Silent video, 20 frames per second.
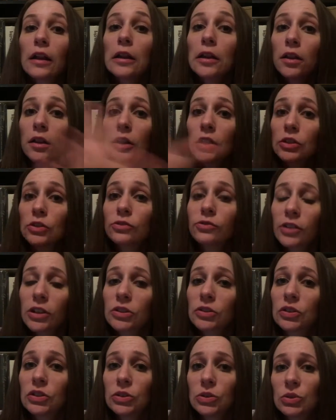Hello,
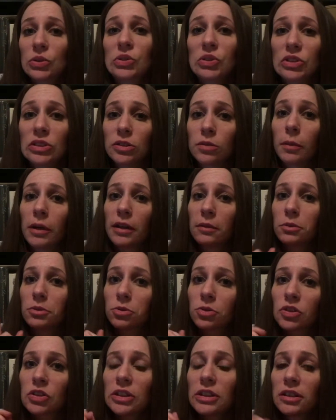fellow cinephiles. My name is
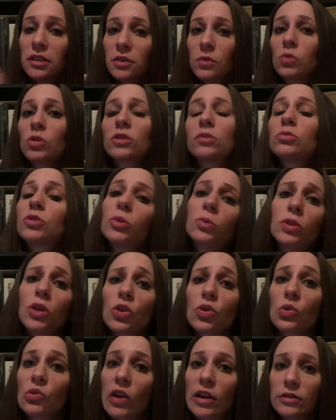Christina, and welcome to
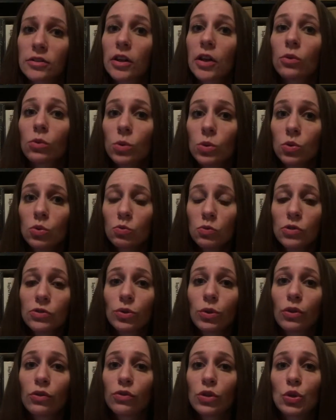another Let's Get Reelz
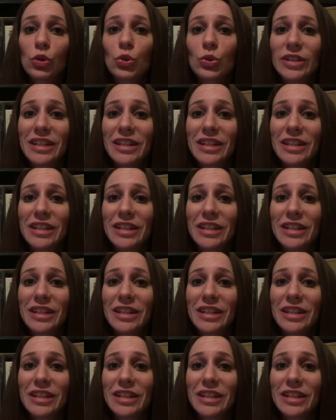movie review.